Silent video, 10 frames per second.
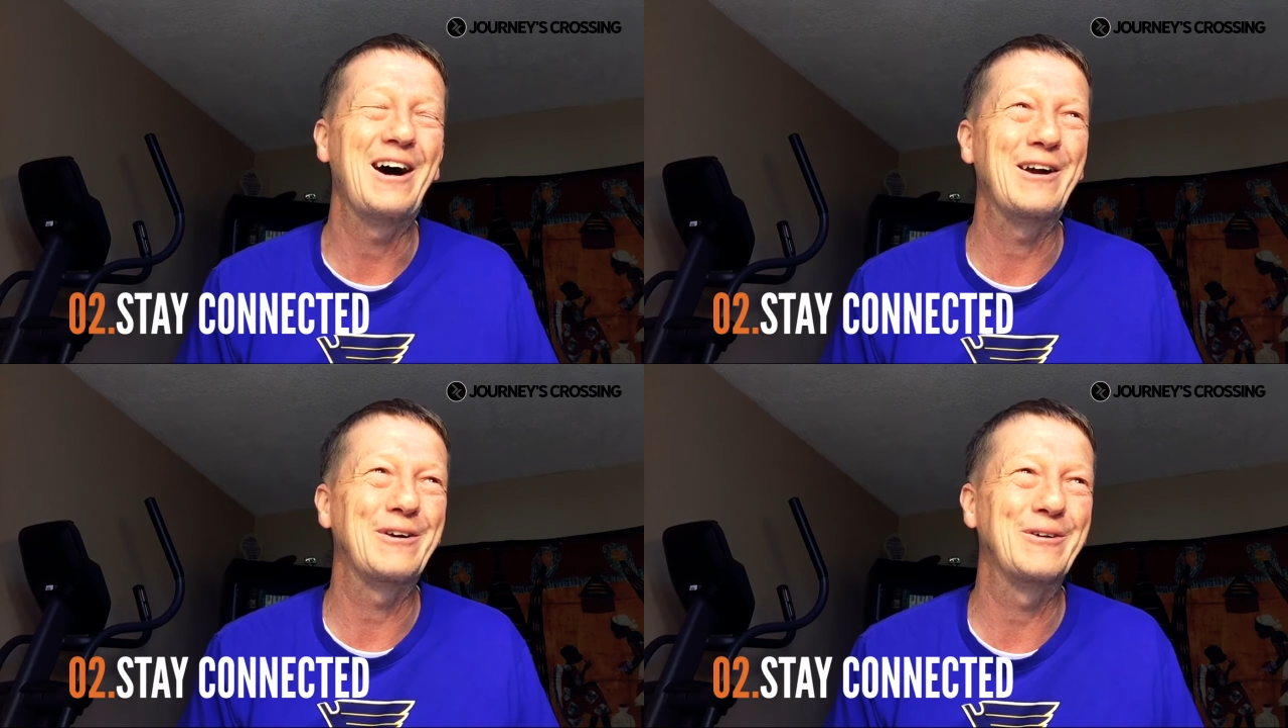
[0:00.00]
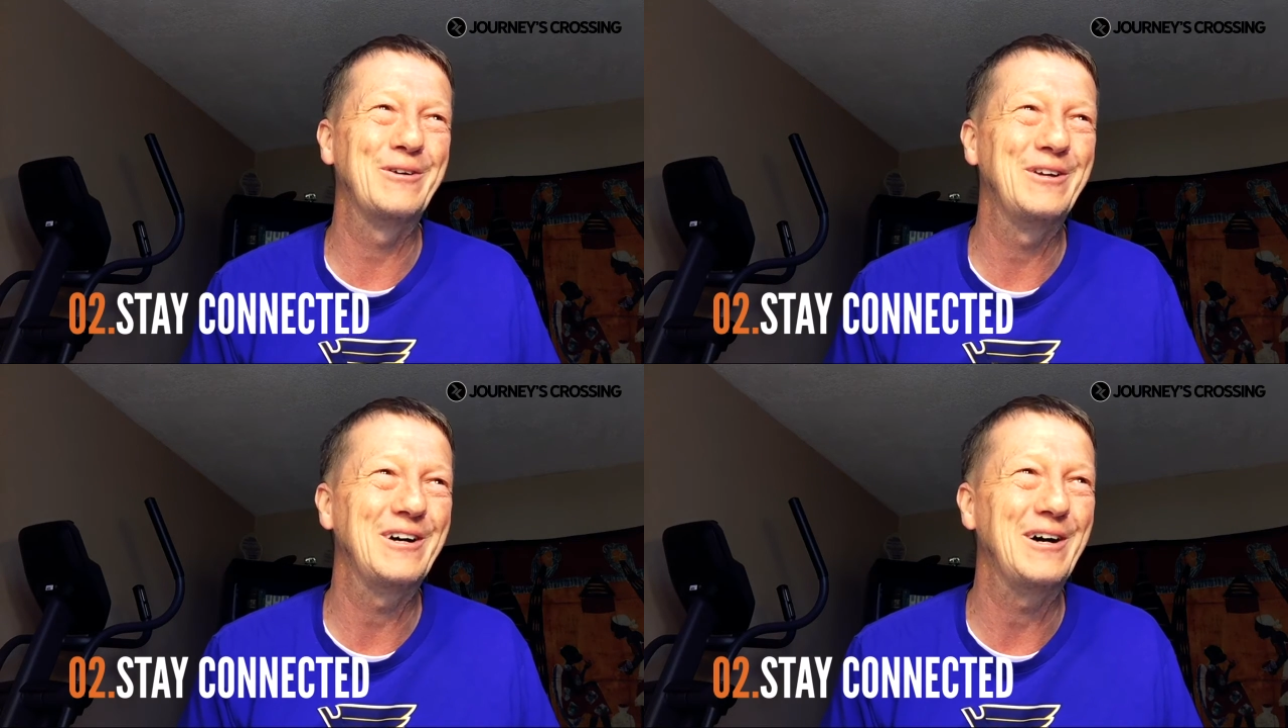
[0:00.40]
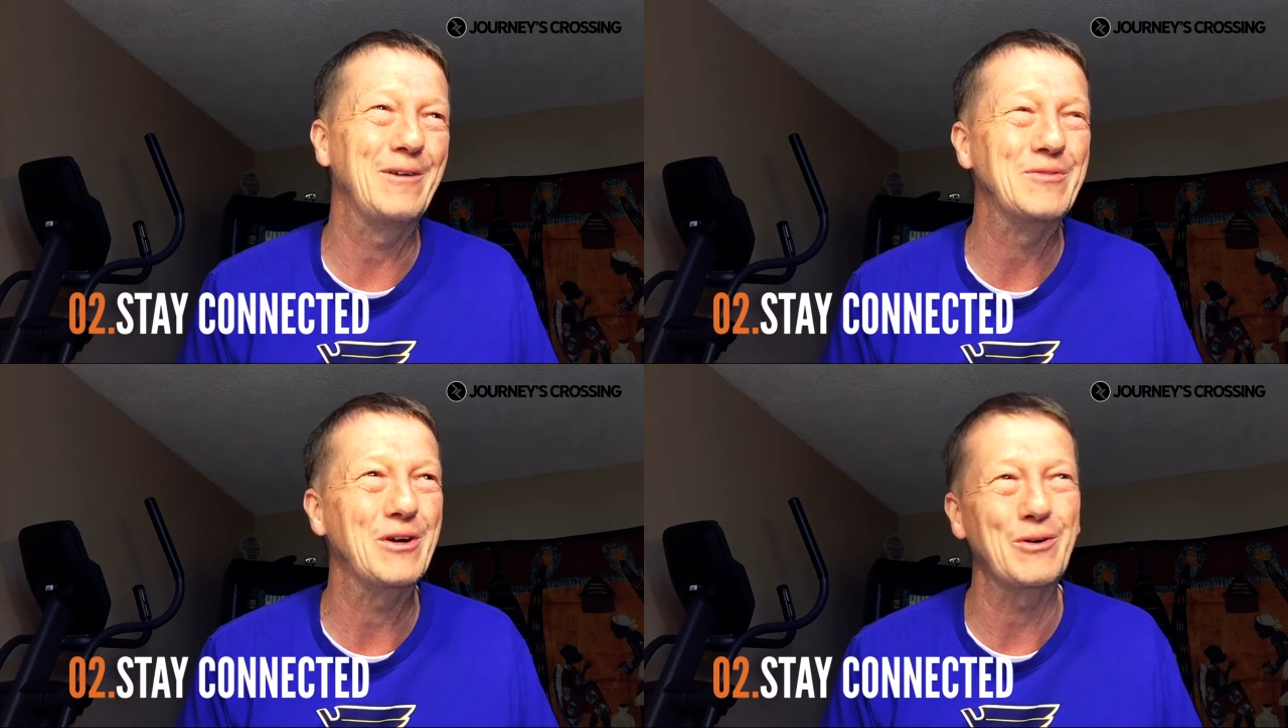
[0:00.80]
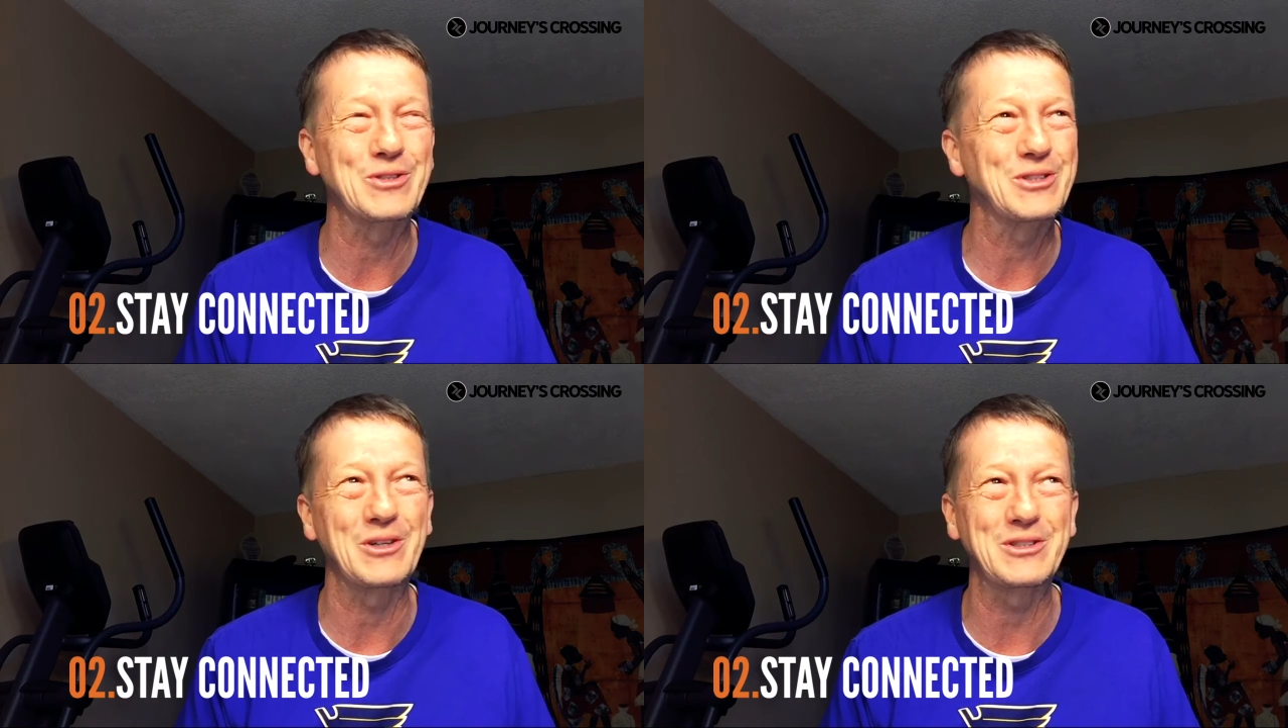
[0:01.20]
I heard or
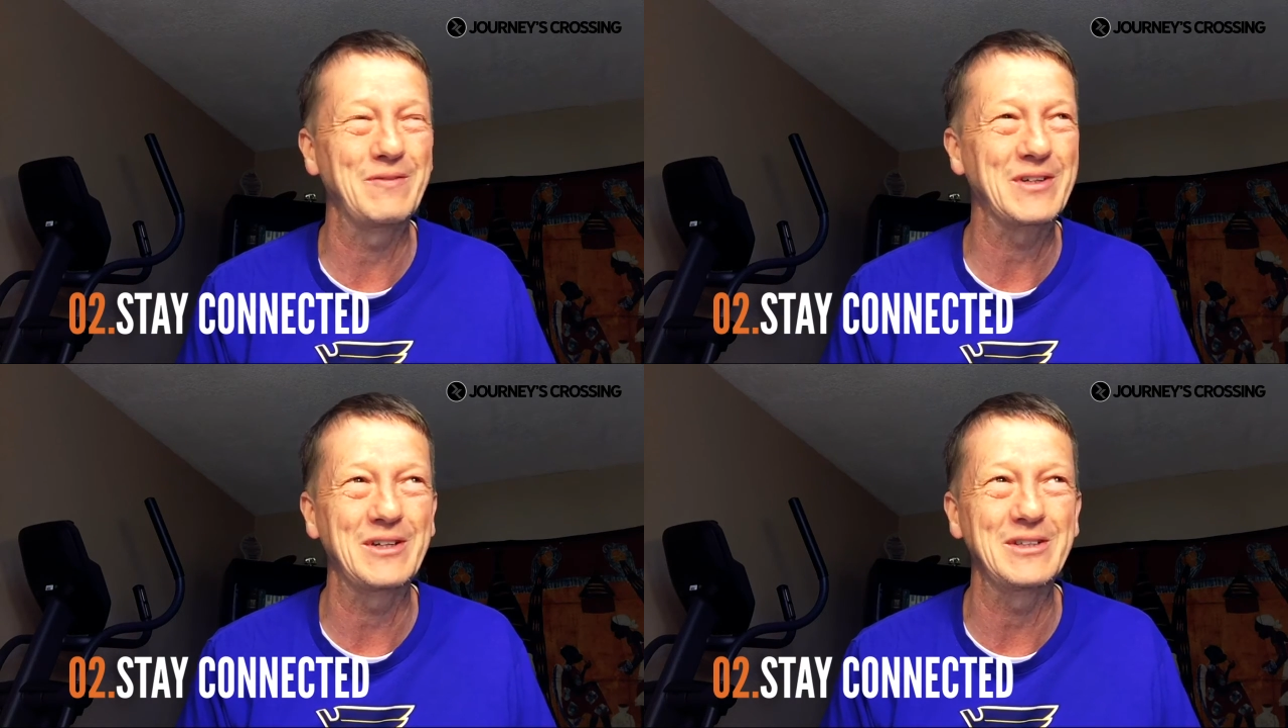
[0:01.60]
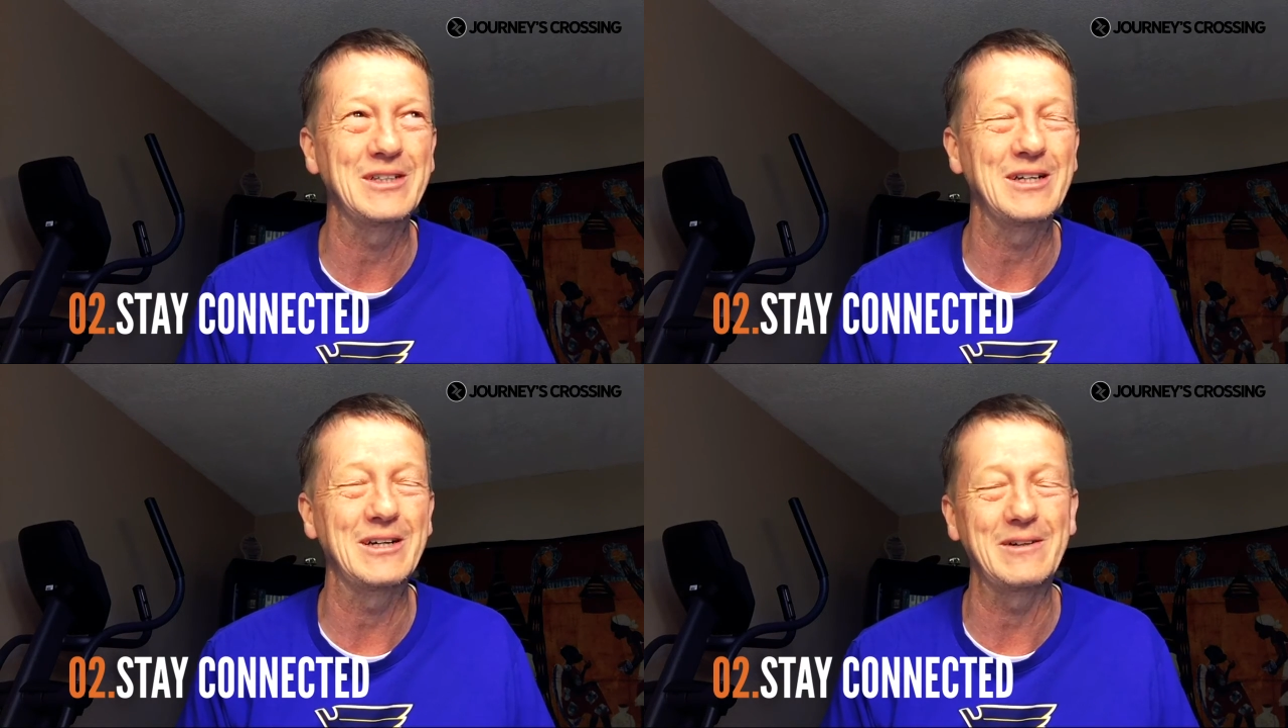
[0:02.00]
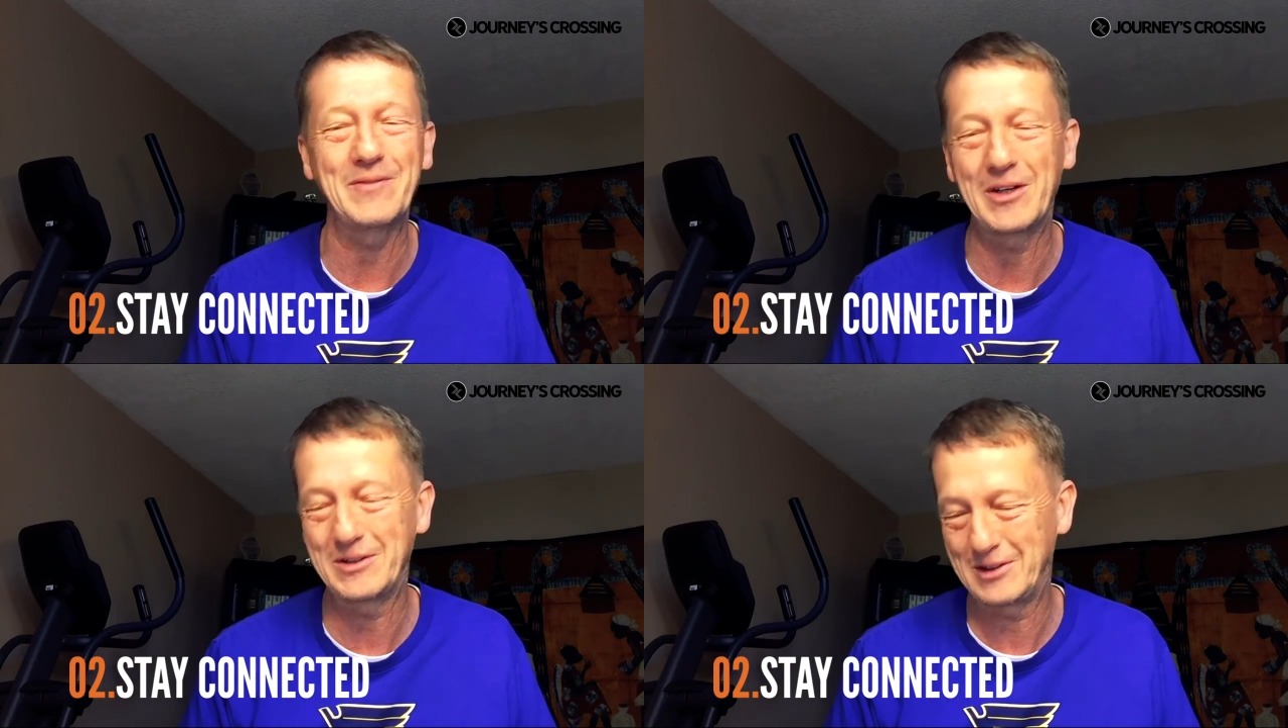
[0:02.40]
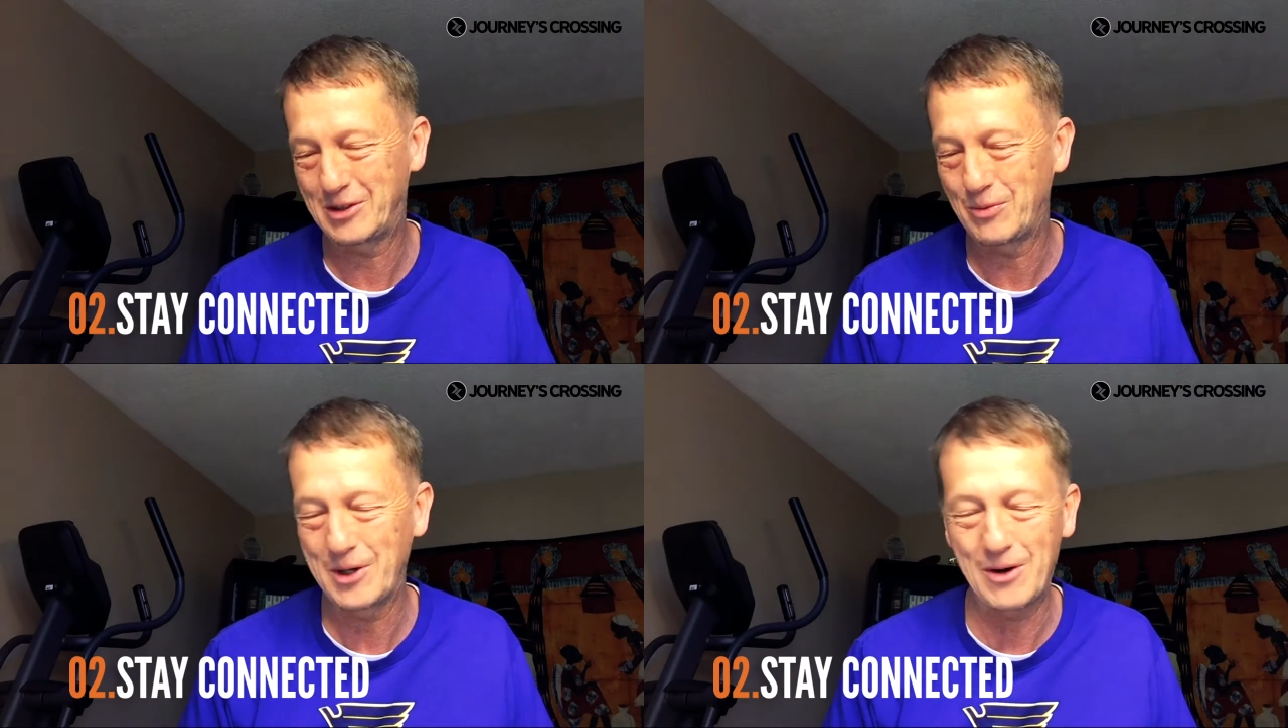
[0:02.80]
saw something on
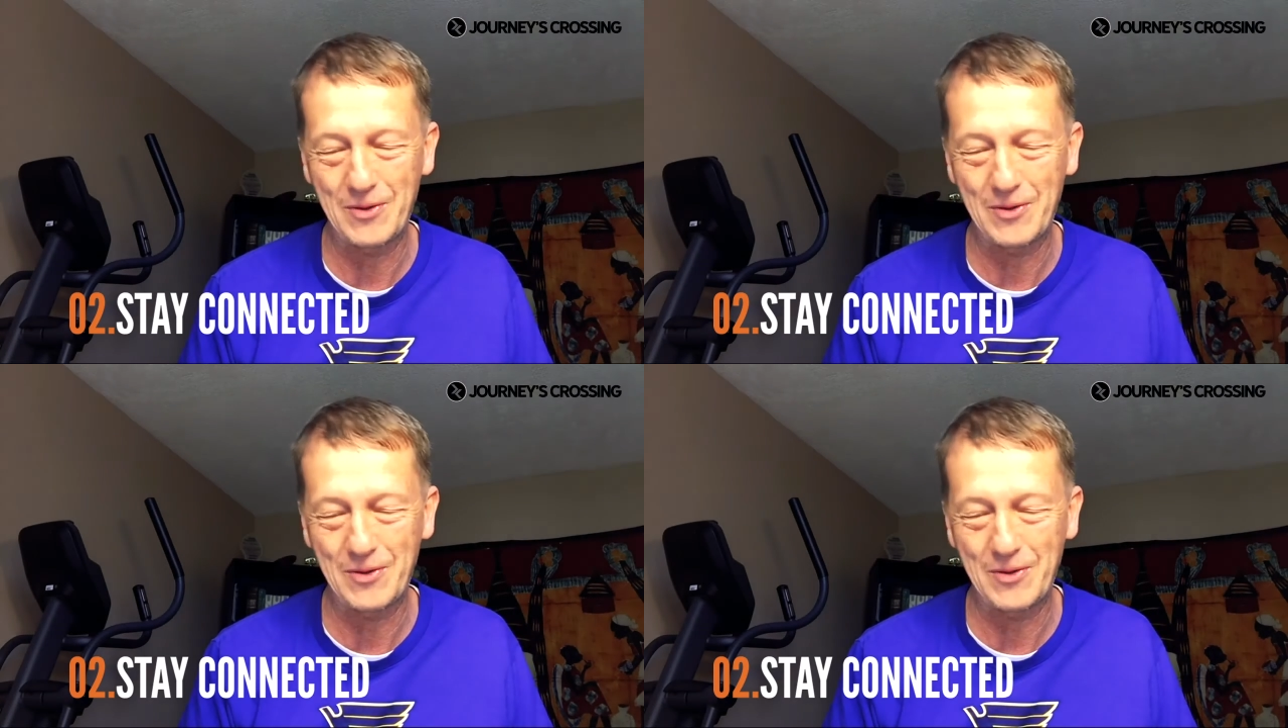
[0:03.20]
Twitter,